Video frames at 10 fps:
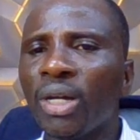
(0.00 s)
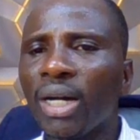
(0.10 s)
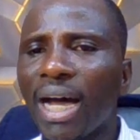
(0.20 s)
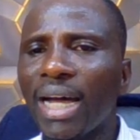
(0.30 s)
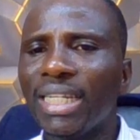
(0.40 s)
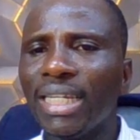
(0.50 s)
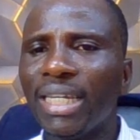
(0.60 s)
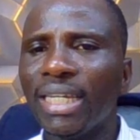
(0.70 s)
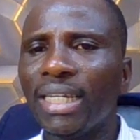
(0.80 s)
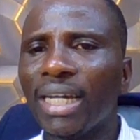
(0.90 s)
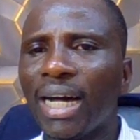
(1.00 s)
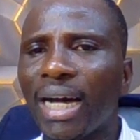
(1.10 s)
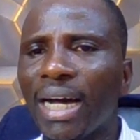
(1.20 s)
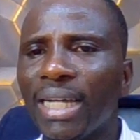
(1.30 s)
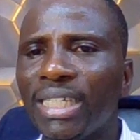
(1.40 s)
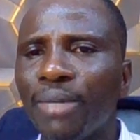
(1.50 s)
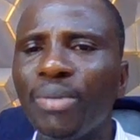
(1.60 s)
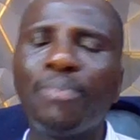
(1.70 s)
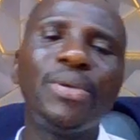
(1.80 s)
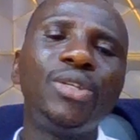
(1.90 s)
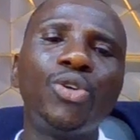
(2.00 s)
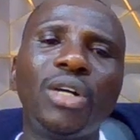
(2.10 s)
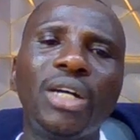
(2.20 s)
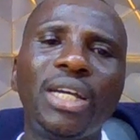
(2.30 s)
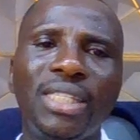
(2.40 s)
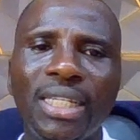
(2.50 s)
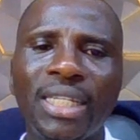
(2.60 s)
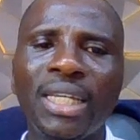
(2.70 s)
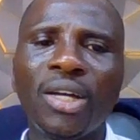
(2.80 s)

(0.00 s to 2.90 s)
the GBP USD.